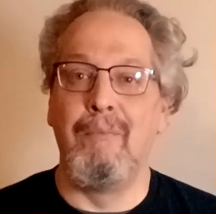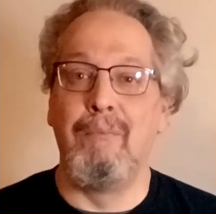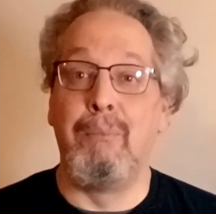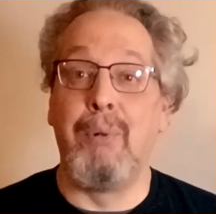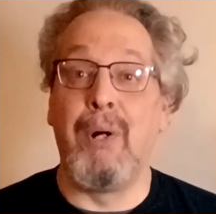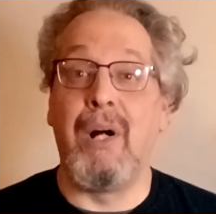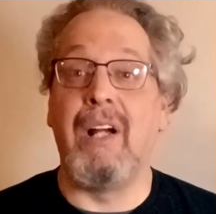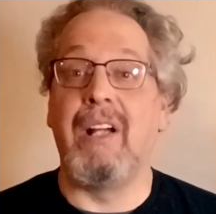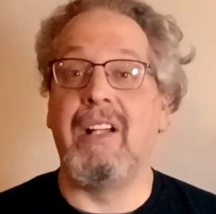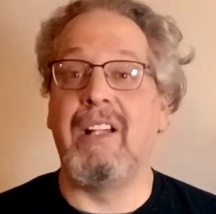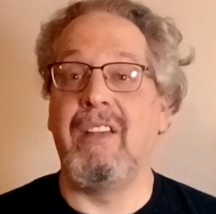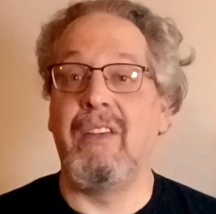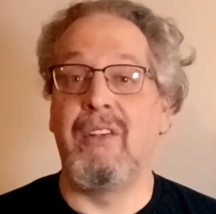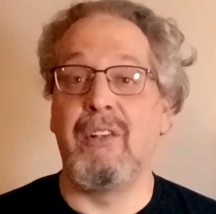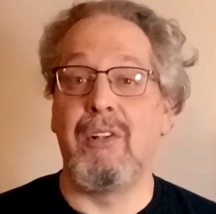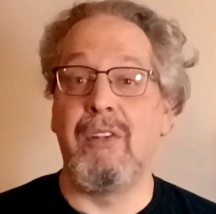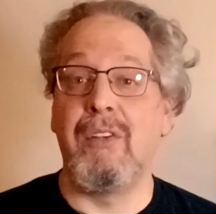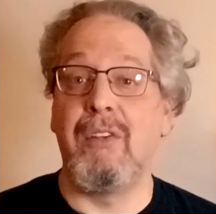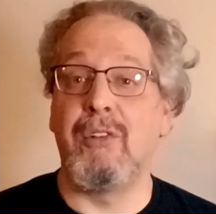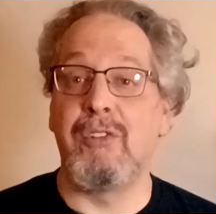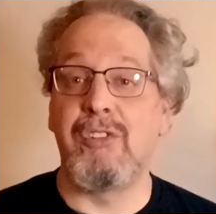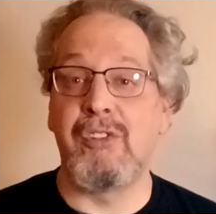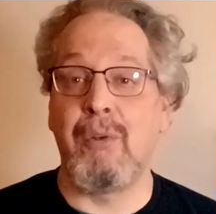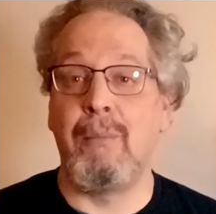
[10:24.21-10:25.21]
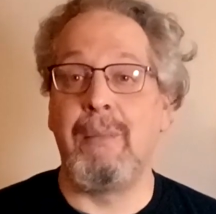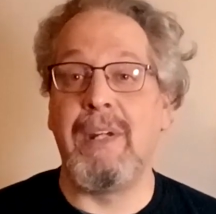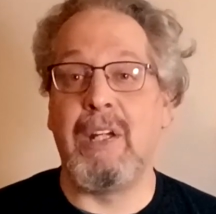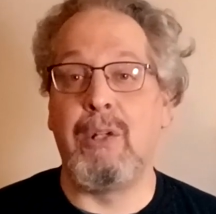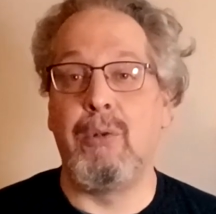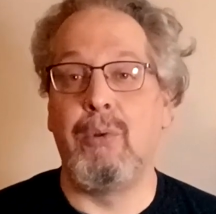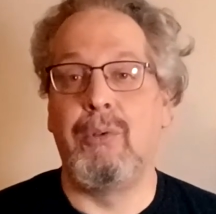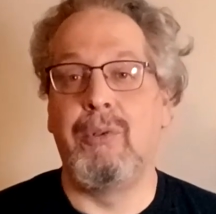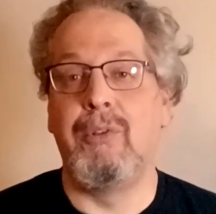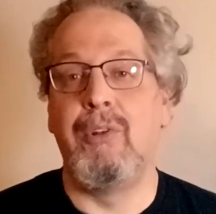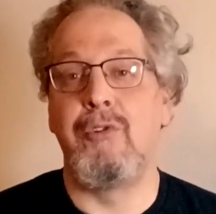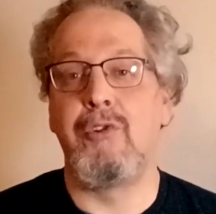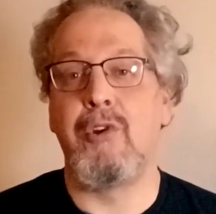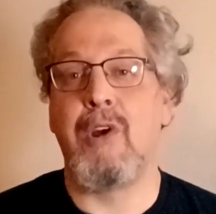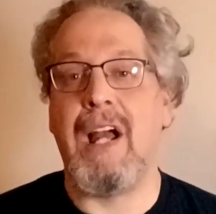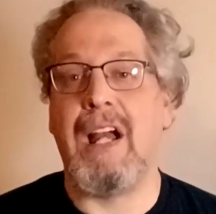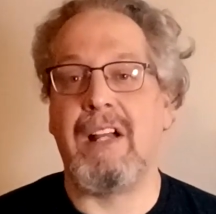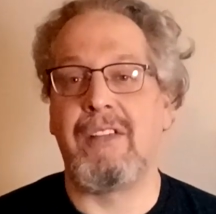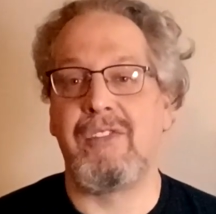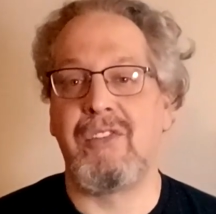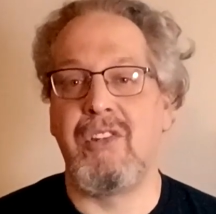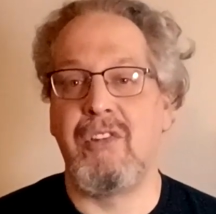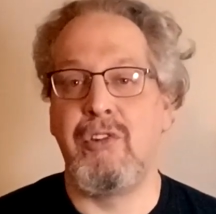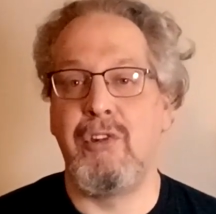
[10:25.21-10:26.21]
But there's so many cool new
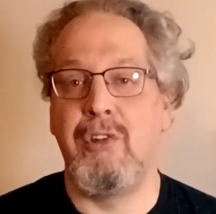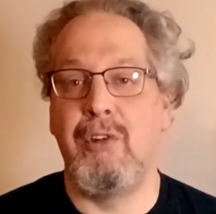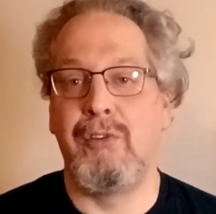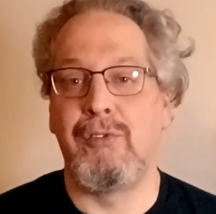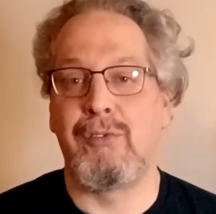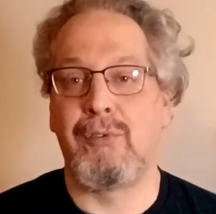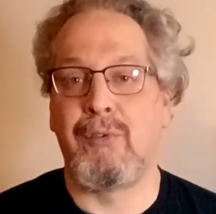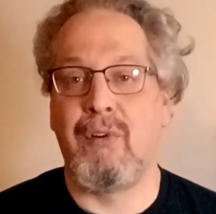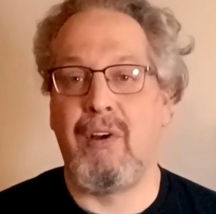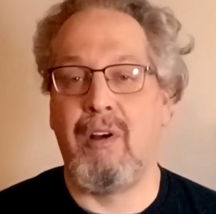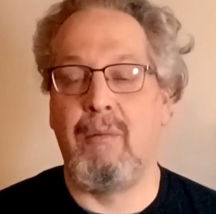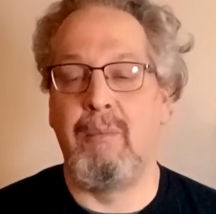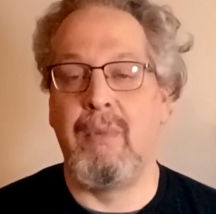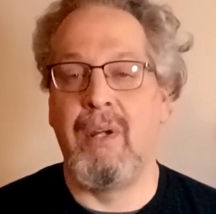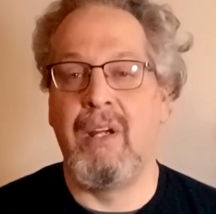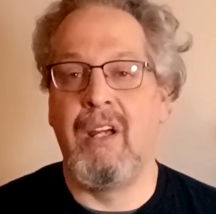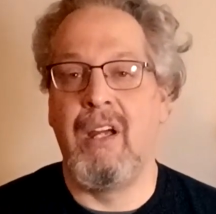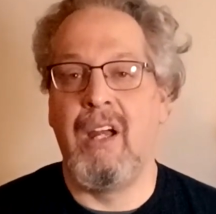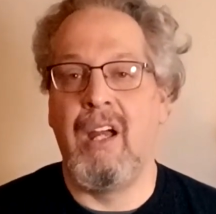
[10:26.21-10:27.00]
tracks to choose from.